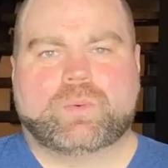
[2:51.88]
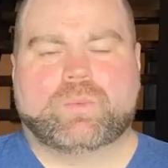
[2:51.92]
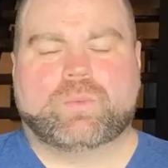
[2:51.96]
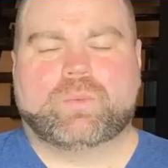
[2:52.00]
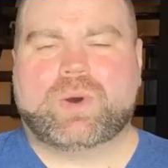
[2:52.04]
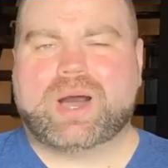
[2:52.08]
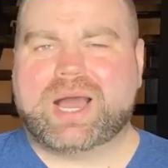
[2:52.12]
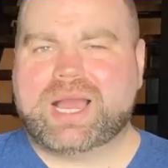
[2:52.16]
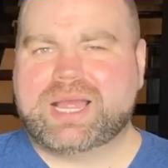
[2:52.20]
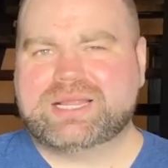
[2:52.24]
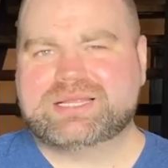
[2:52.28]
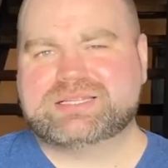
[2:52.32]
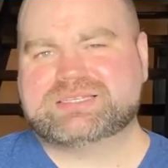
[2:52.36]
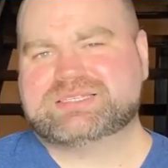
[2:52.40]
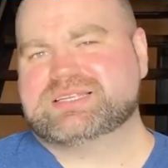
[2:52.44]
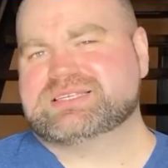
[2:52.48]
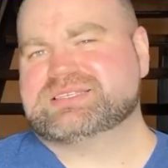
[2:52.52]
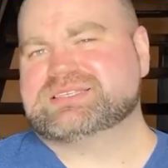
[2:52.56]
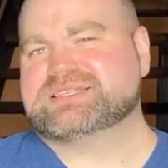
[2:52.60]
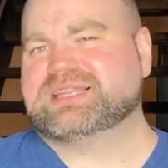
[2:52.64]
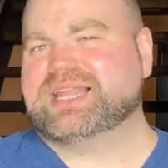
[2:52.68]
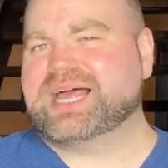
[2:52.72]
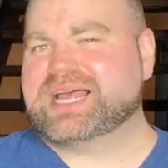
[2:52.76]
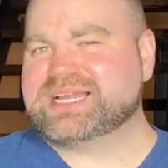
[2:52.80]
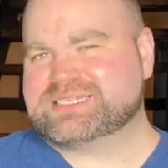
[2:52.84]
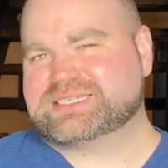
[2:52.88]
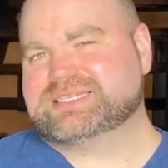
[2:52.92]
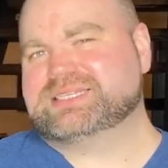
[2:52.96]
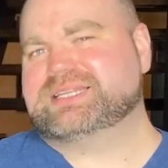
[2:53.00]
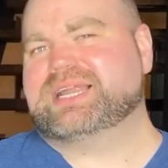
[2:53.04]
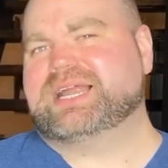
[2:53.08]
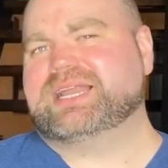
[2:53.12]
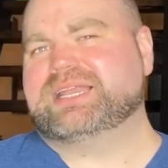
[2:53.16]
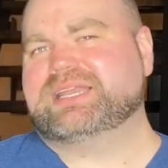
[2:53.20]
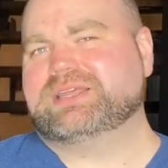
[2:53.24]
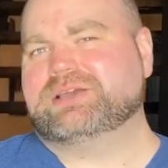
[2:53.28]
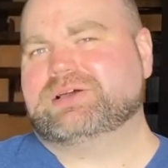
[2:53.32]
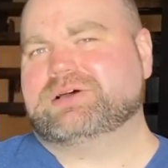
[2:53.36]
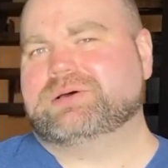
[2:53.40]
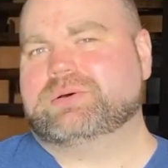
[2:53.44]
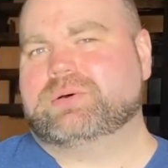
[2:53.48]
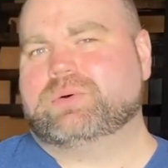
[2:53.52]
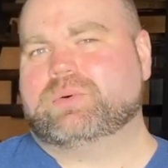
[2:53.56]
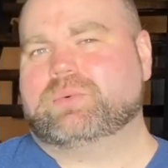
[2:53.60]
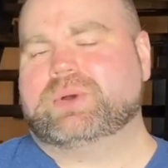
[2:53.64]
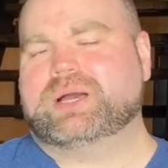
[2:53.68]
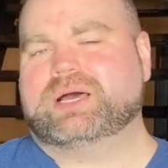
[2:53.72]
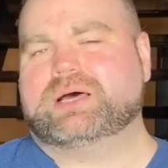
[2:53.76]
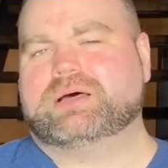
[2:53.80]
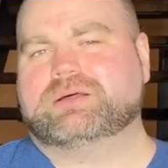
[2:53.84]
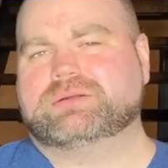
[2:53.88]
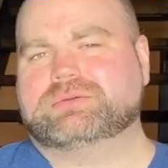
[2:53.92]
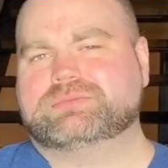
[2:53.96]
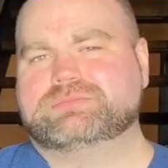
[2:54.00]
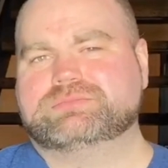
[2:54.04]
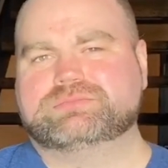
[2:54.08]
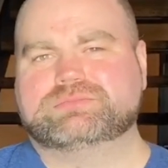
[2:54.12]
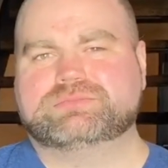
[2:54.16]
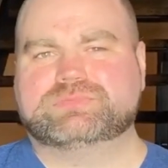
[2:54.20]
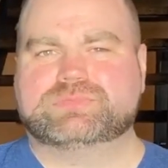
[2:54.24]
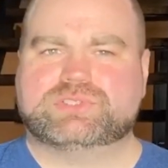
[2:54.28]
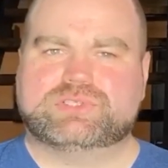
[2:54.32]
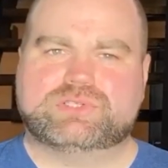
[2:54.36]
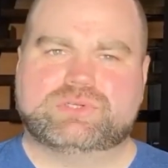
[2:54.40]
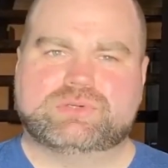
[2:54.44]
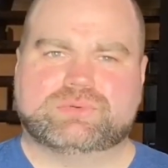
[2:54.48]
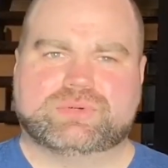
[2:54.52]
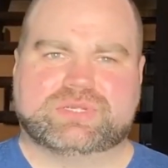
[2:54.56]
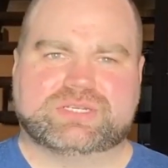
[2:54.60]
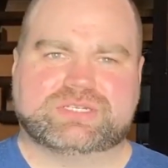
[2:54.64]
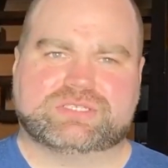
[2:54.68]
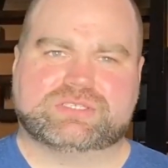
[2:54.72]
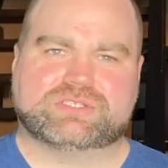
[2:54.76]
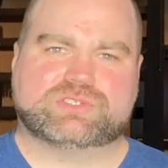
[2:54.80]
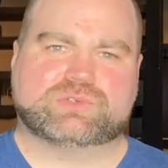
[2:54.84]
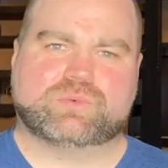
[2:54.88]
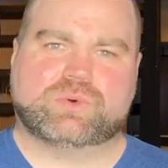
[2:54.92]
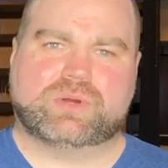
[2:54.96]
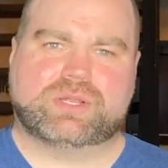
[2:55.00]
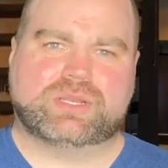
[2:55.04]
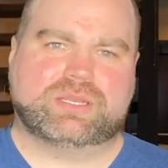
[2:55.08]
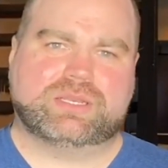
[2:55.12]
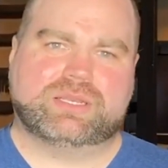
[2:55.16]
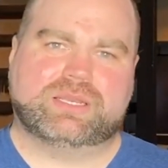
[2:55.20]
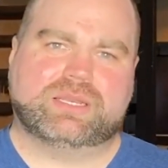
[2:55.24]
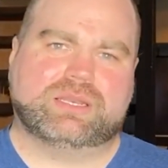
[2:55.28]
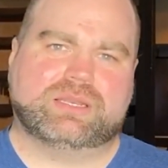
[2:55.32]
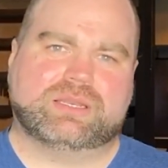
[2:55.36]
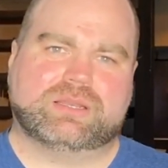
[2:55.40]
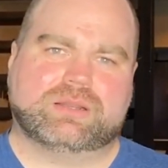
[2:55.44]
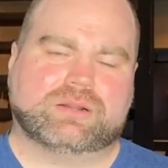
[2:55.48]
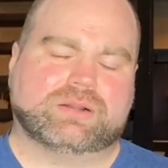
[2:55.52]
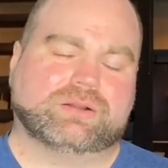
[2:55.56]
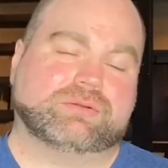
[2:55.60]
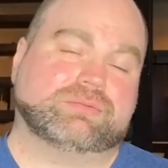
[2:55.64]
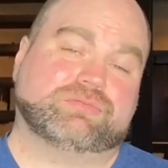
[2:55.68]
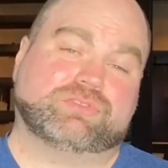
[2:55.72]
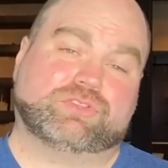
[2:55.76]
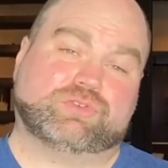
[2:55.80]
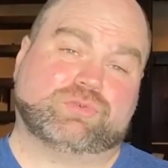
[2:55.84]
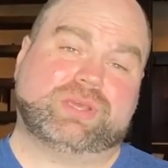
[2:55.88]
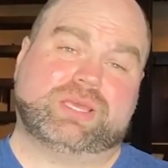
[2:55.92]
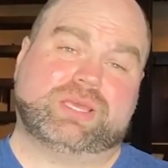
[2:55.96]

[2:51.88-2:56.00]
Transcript: Why is this less than ideal? Well, 2 reasons. 3